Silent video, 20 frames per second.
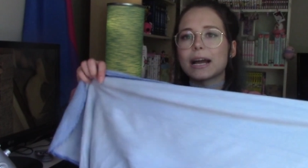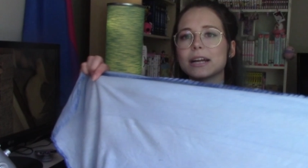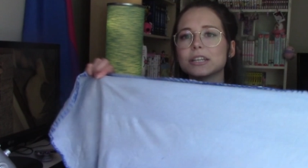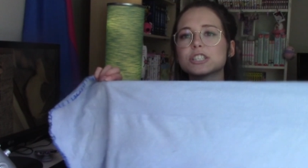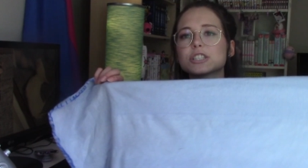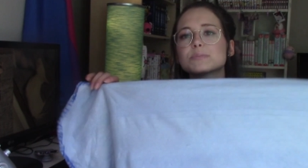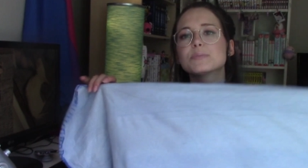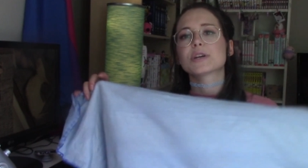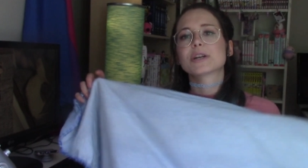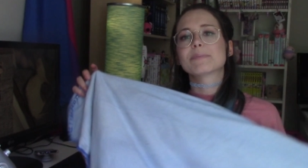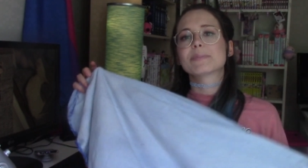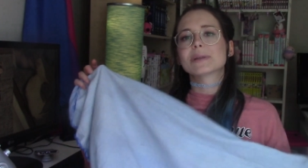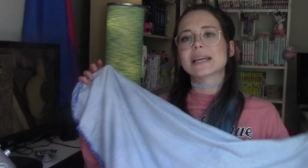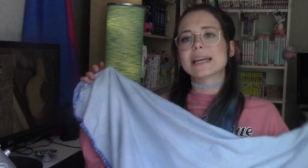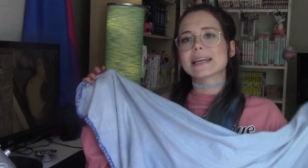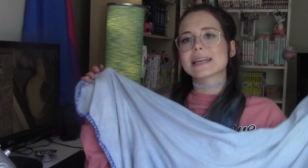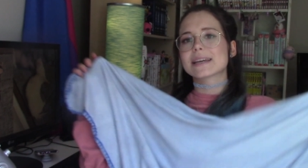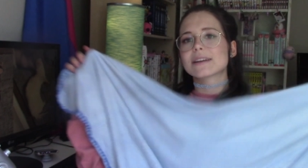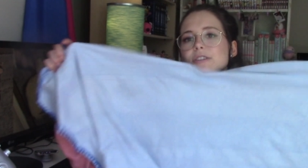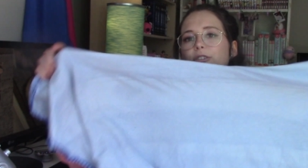I just put a
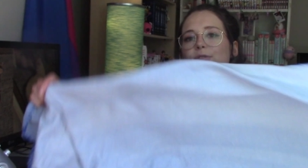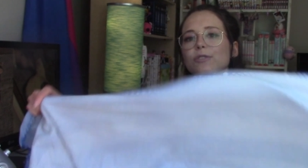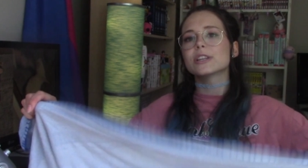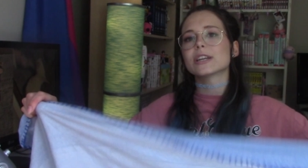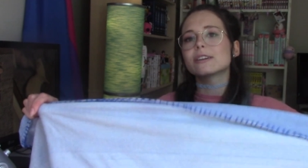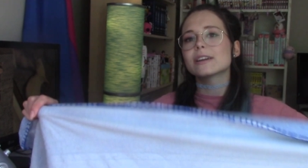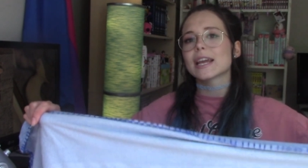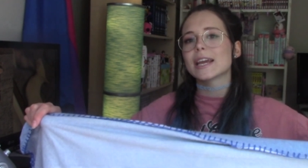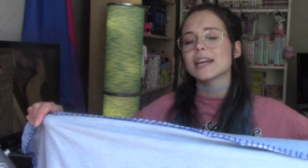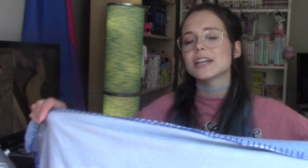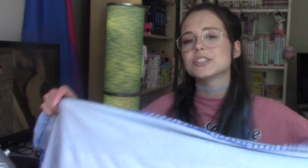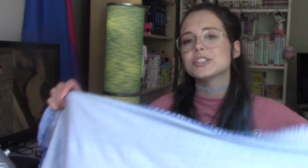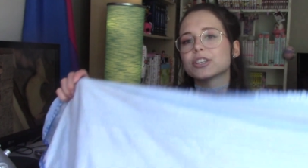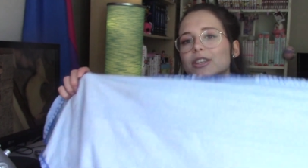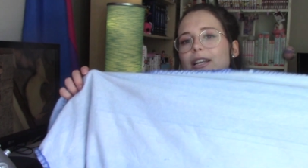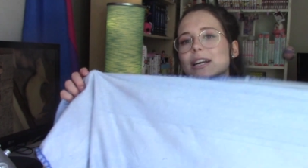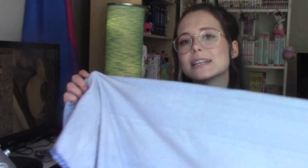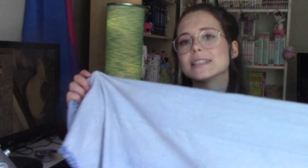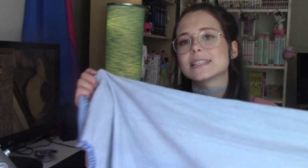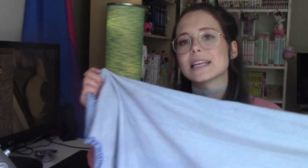blanket over their cage and
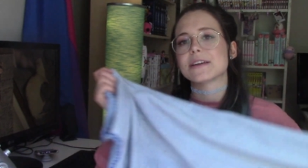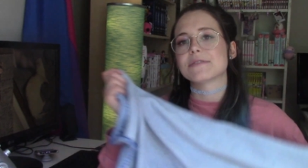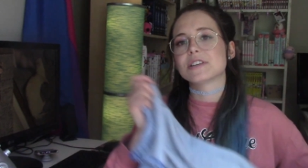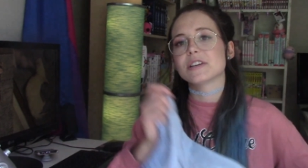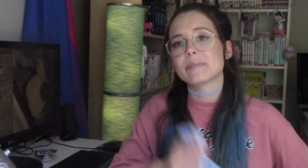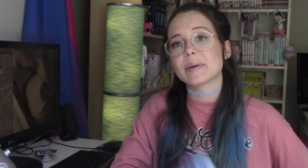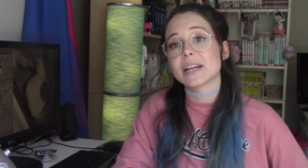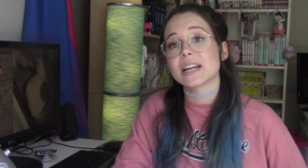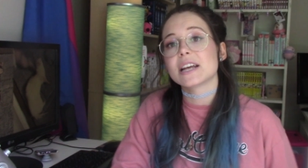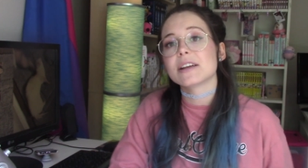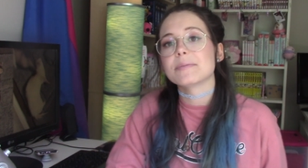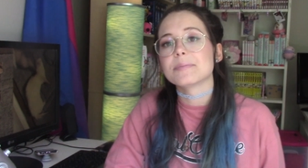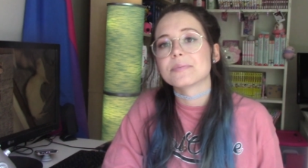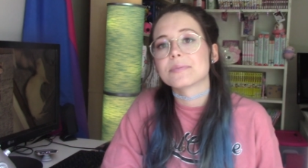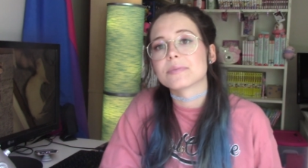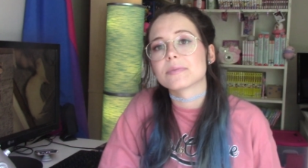then I safety pin it.